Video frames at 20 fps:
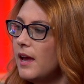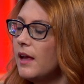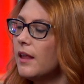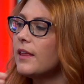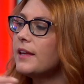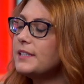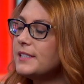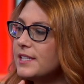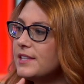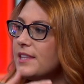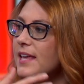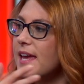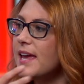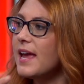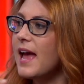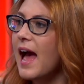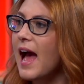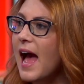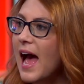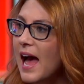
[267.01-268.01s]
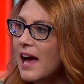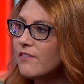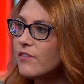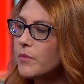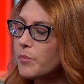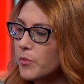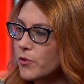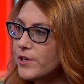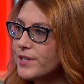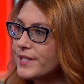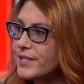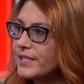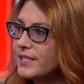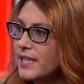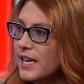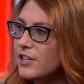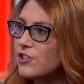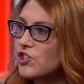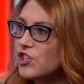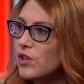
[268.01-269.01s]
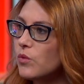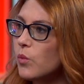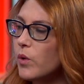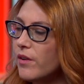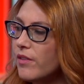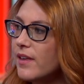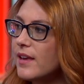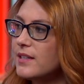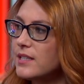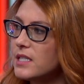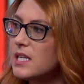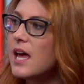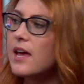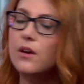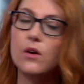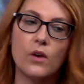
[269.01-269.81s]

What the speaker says: like, did they have a presentation where they said,